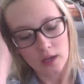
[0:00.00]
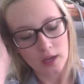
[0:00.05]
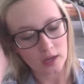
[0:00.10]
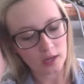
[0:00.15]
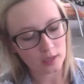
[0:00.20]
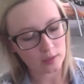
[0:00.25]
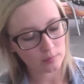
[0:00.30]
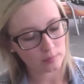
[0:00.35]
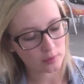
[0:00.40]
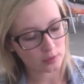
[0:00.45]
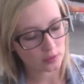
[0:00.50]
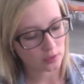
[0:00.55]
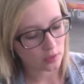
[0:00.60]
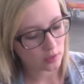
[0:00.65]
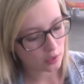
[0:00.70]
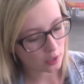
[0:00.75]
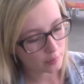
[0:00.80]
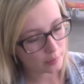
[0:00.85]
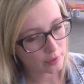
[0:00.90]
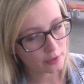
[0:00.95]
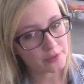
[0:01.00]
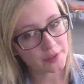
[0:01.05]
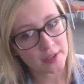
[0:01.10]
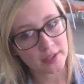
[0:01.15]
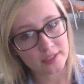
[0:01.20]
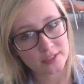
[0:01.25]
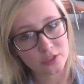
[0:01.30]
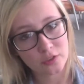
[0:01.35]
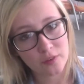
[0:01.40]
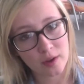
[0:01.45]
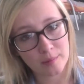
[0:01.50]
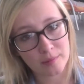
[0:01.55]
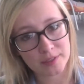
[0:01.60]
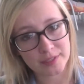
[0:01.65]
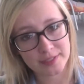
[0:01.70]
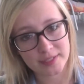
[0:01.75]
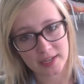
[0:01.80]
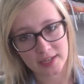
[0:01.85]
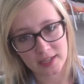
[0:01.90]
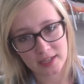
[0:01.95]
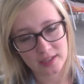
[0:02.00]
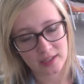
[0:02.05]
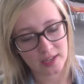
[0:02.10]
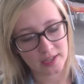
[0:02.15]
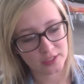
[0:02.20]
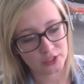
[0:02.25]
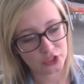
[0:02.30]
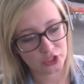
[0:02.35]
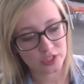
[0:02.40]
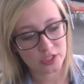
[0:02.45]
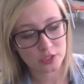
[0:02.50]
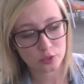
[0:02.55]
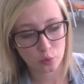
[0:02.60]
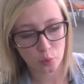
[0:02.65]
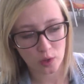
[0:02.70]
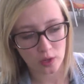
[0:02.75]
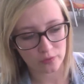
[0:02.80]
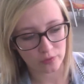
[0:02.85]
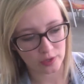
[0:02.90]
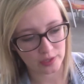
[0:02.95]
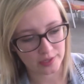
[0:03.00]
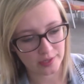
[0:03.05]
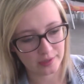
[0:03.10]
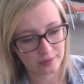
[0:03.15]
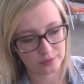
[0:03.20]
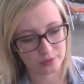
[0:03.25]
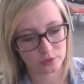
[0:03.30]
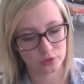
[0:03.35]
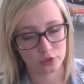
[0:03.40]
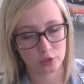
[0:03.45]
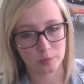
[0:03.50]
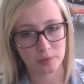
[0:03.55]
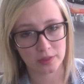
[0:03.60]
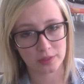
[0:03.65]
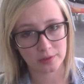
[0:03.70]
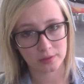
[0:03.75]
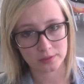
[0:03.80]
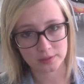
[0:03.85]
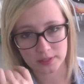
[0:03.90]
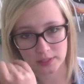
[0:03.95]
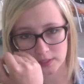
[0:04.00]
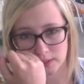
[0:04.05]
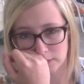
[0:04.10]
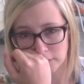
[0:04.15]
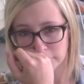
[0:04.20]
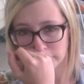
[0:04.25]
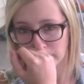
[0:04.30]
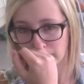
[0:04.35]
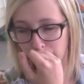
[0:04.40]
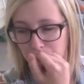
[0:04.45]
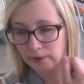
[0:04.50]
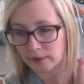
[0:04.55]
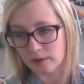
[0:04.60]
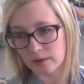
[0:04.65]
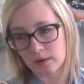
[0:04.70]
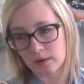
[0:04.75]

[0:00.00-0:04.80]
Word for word: Um, her birthday is November 2nd, and she is 12 right now, so she'll be 13 in November